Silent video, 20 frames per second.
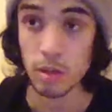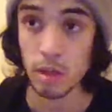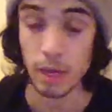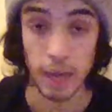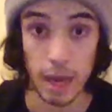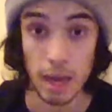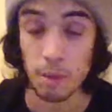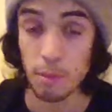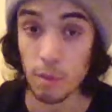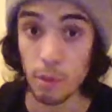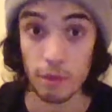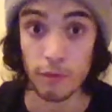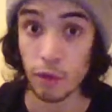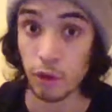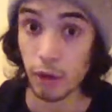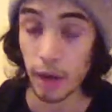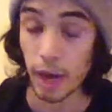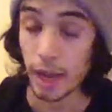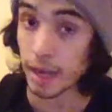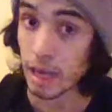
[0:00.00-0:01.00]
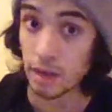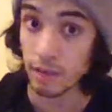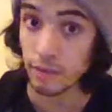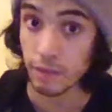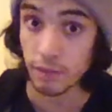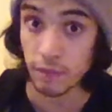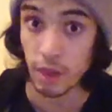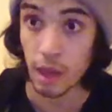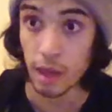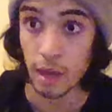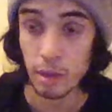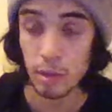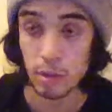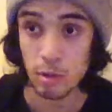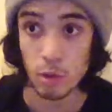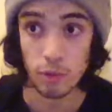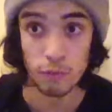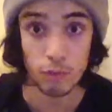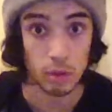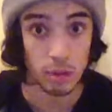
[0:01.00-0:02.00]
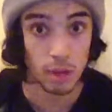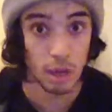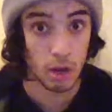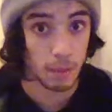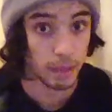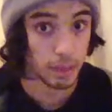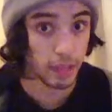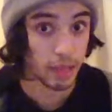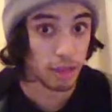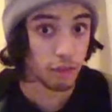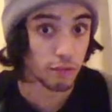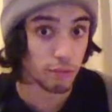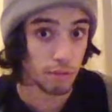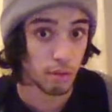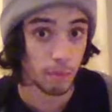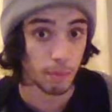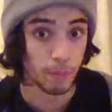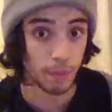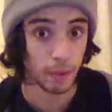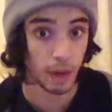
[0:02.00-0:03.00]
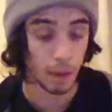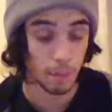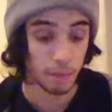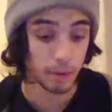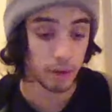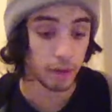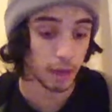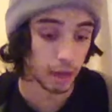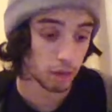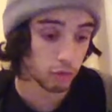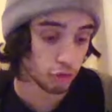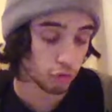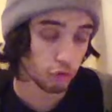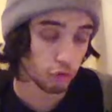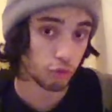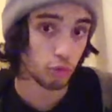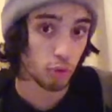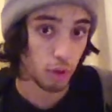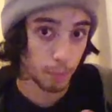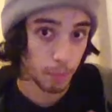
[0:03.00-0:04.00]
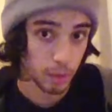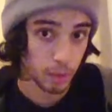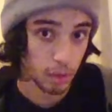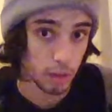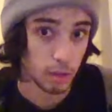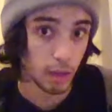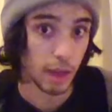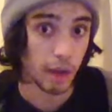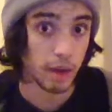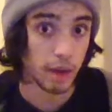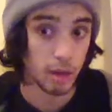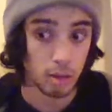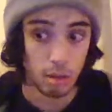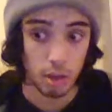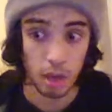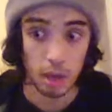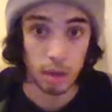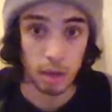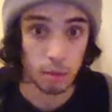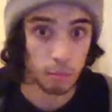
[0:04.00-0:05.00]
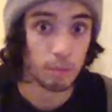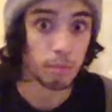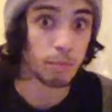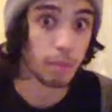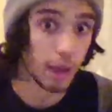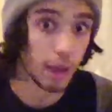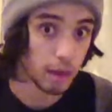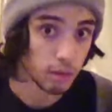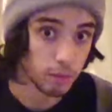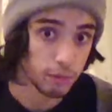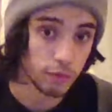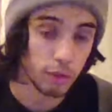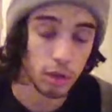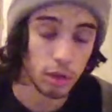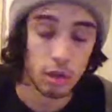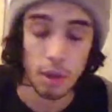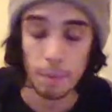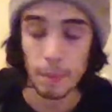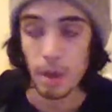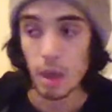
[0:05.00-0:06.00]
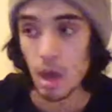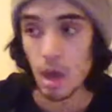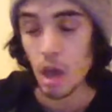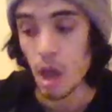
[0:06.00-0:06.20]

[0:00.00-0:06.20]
like, hey motherfucker, I can't fly, so if you stand on the ledge of something, I'm gonna kind of shoot up anxiety saying back the fuck up.